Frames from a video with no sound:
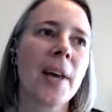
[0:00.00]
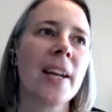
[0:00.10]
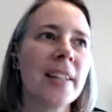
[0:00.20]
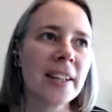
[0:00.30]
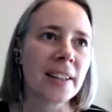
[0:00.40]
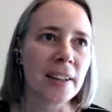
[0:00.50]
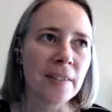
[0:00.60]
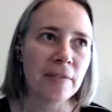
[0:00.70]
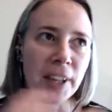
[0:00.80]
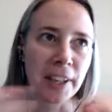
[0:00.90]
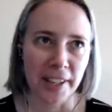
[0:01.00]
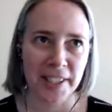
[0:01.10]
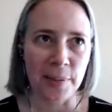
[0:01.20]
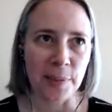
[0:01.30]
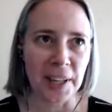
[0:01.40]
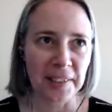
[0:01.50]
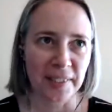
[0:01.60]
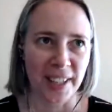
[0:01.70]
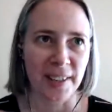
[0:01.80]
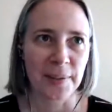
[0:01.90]
I think that'll vary somewhat
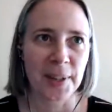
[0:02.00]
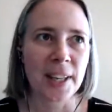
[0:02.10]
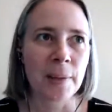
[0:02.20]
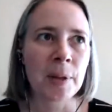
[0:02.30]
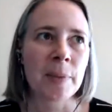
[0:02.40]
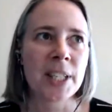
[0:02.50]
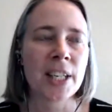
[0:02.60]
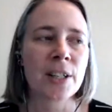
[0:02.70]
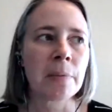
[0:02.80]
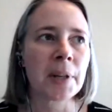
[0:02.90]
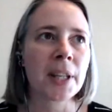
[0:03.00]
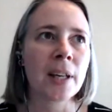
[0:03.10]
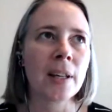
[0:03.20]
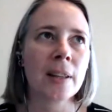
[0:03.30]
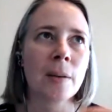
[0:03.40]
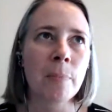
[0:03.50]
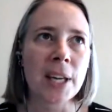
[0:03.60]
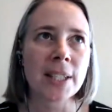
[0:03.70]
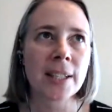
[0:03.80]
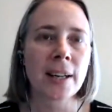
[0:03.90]
in the implementation, but the
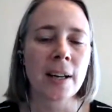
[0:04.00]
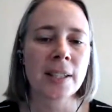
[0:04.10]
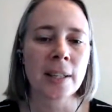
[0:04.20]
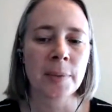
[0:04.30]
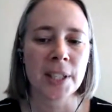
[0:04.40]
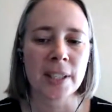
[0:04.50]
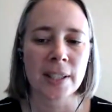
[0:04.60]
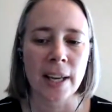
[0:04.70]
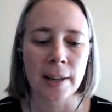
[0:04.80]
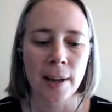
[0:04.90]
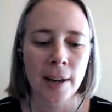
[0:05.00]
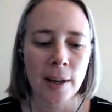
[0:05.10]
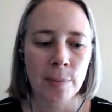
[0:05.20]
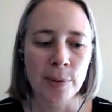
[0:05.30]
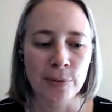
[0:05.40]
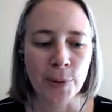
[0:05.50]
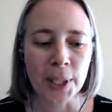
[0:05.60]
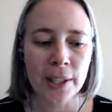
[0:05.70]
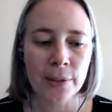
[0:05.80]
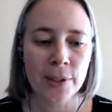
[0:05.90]
basic concept is that before
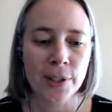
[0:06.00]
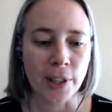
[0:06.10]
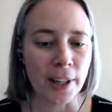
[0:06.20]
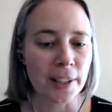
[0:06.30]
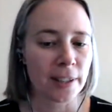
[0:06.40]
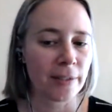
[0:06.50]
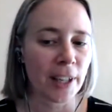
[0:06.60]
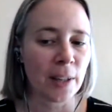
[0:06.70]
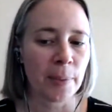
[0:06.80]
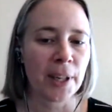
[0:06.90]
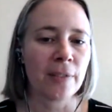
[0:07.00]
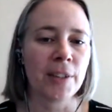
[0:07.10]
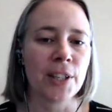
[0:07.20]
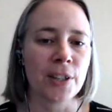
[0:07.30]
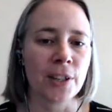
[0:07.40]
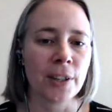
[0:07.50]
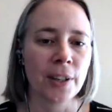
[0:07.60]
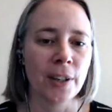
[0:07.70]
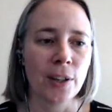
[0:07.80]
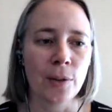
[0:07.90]
you start developing a feature,
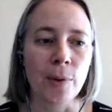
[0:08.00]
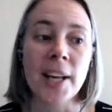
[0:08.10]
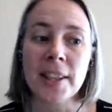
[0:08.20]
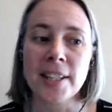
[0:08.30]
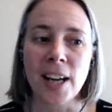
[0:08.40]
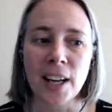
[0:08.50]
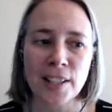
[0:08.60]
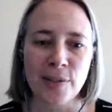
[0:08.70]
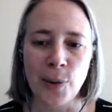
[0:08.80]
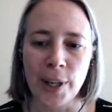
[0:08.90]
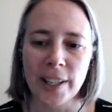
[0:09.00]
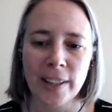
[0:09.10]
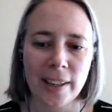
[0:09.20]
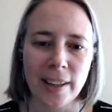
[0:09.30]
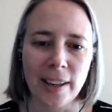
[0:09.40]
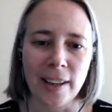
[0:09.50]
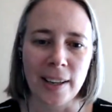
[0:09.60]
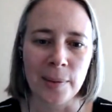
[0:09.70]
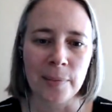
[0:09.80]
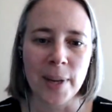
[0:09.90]
you write the docs for it.
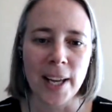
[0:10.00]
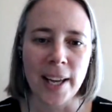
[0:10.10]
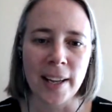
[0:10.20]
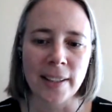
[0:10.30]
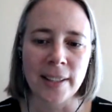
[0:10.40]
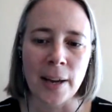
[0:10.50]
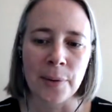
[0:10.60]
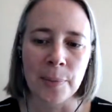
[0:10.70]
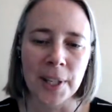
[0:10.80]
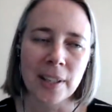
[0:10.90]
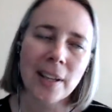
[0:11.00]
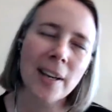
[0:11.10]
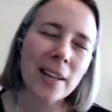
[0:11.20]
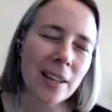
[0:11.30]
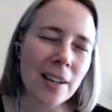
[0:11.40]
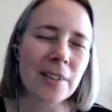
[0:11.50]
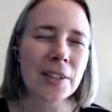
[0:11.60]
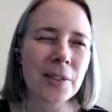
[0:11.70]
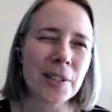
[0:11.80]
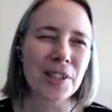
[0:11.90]
And that would be,
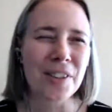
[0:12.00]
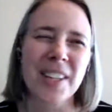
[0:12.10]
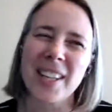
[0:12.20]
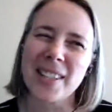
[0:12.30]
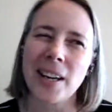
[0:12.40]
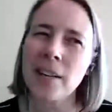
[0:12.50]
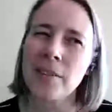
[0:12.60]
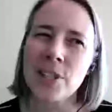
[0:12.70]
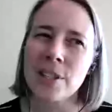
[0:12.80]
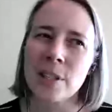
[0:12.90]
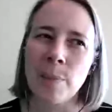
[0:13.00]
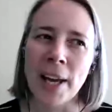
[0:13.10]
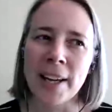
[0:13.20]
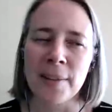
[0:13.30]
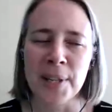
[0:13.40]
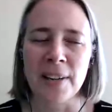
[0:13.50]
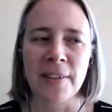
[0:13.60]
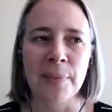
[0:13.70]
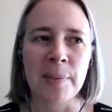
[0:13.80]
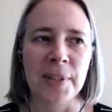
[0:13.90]
to a degree, that's kind of just a spec. I mean, I've
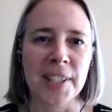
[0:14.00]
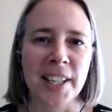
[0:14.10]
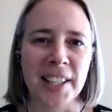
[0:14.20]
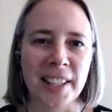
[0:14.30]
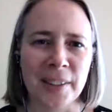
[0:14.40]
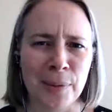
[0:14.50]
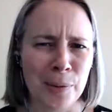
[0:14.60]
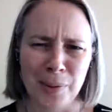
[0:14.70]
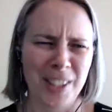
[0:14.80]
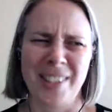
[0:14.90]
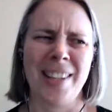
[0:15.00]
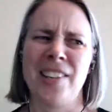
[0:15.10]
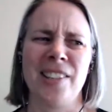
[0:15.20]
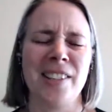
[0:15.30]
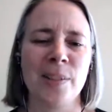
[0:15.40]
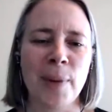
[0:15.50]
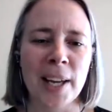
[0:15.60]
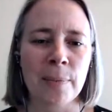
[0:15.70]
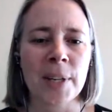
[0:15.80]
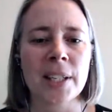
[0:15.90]
had people say like, well, isn't that just a
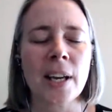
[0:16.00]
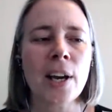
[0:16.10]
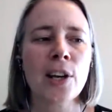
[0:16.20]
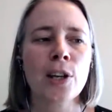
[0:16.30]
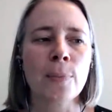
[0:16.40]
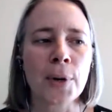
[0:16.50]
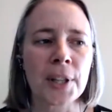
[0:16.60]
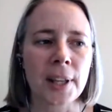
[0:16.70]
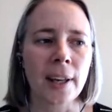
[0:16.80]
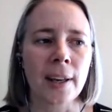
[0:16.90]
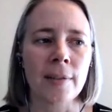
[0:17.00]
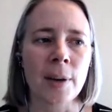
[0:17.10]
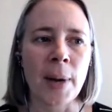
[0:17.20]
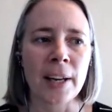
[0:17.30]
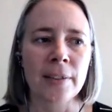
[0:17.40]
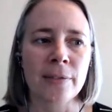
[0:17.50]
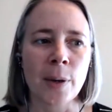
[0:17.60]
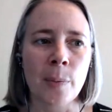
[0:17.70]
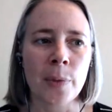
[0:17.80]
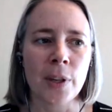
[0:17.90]
spec? But you're more thinking about it
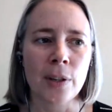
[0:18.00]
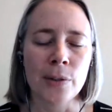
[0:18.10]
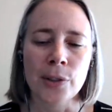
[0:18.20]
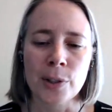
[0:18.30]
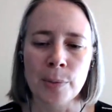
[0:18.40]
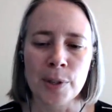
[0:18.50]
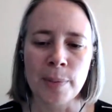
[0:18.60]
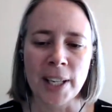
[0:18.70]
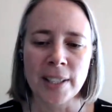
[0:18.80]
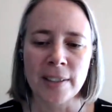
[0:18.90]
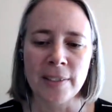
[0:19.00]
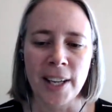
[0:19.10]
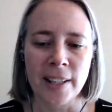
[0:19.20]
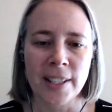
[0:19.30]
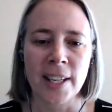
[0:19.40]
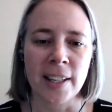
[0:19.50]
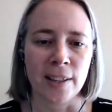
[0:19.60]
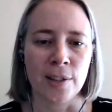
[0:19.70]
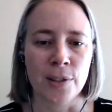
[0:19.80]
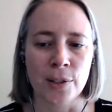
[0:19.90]
from the user's perspective and taking
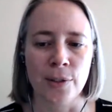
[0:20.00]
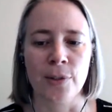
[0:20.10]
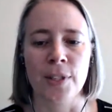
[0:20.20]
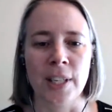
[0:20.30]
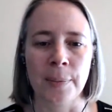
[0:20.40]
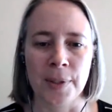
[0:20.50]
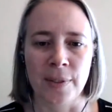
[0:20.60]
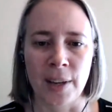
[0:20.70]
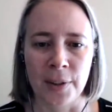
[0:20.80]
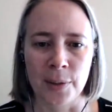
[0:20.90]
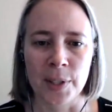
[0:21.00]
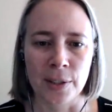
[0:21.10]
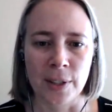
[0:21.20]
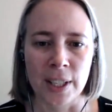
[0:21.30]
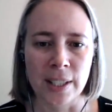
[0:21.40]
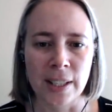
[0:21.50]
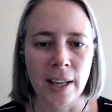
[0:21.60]
the users through the steps of how you would do this.